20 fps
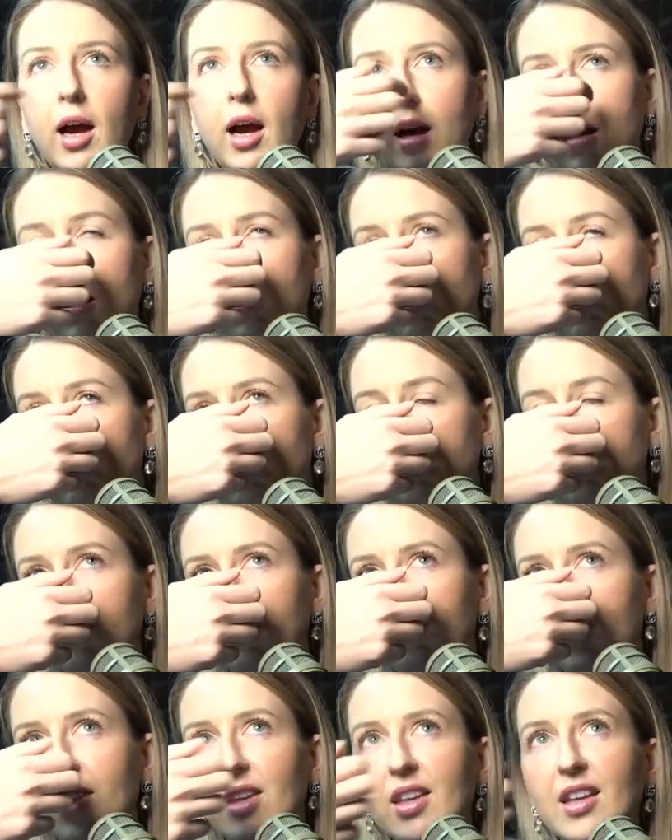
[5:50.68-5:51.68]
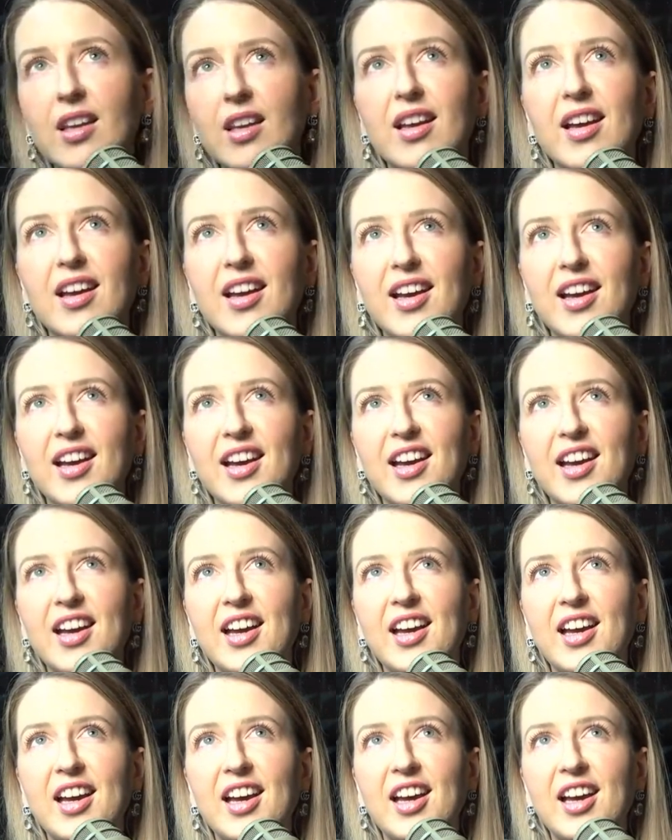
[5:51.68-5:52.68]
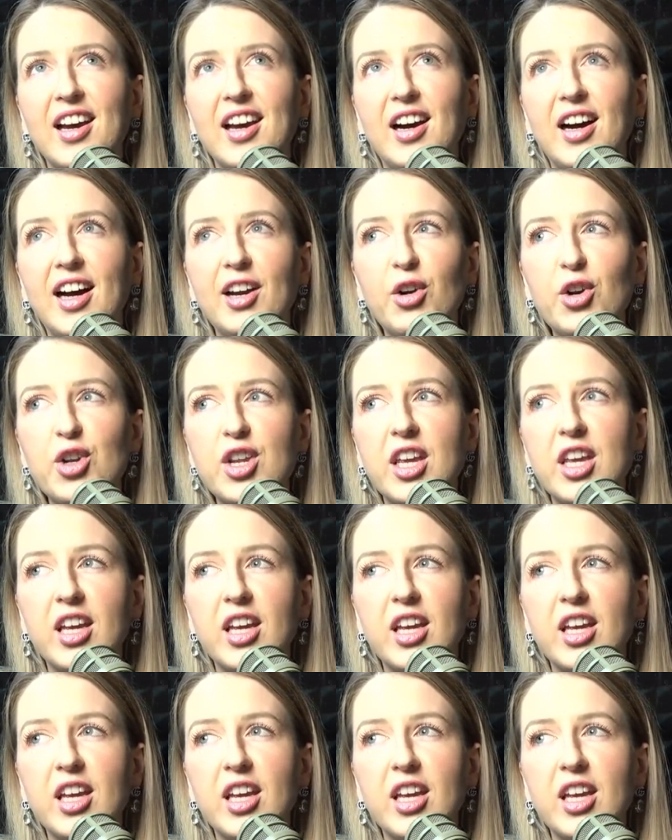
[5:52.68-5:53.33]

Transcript: I don't